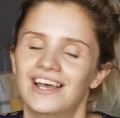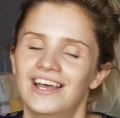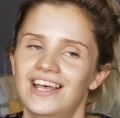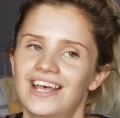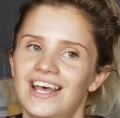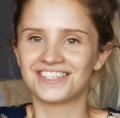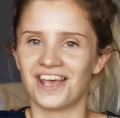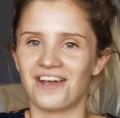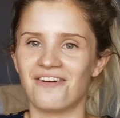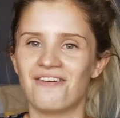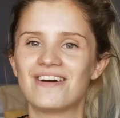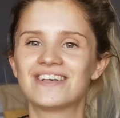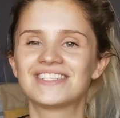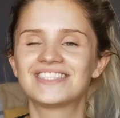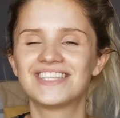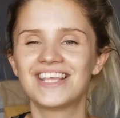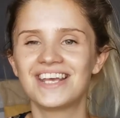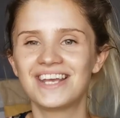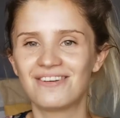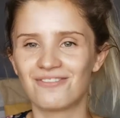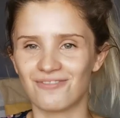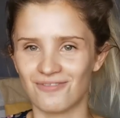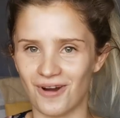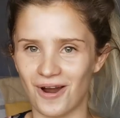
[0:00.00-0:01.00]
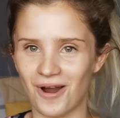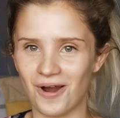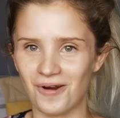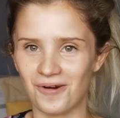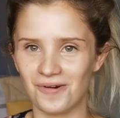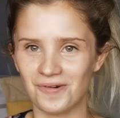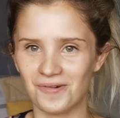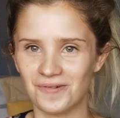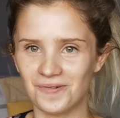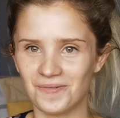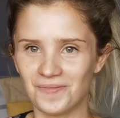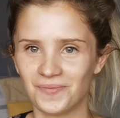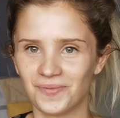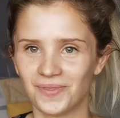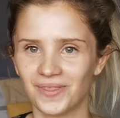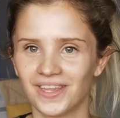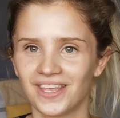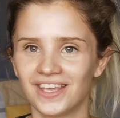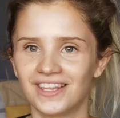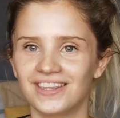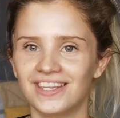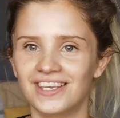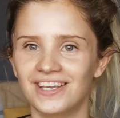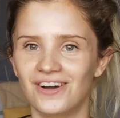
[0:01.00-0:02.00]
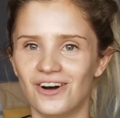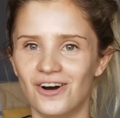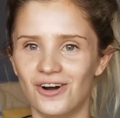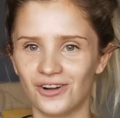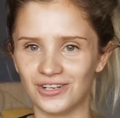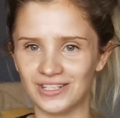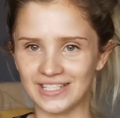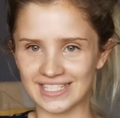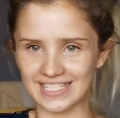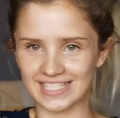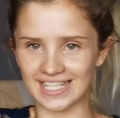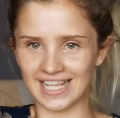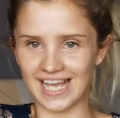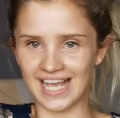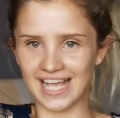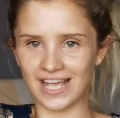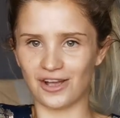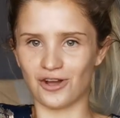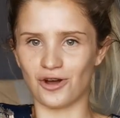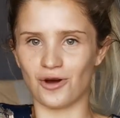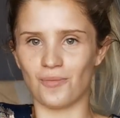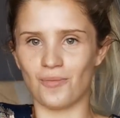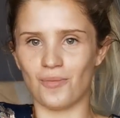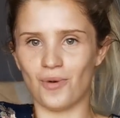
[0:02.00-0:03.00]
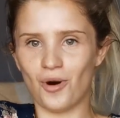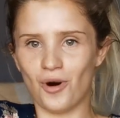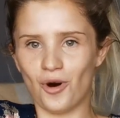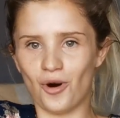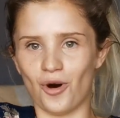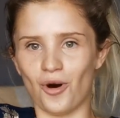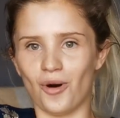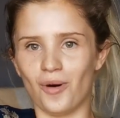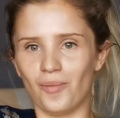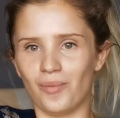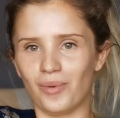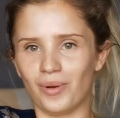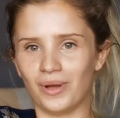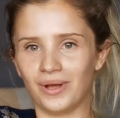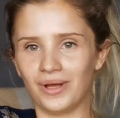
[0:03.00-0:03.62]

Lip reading: So as they grow, the organs like come up